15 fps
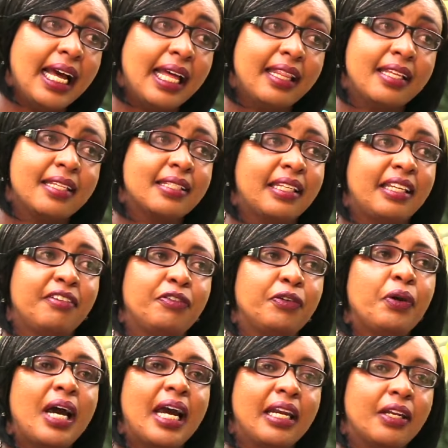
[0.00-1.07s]
Others give
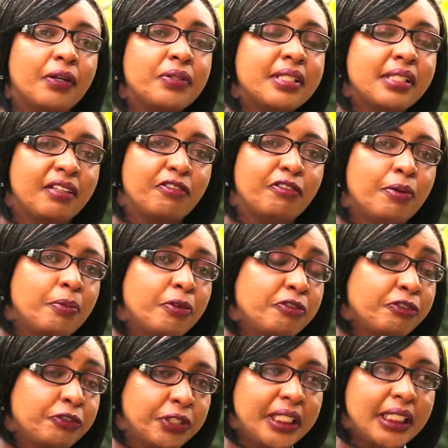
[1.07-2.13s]
you handouts in form of
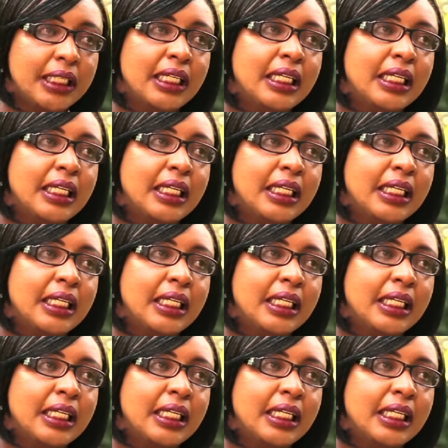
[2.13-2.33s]
food.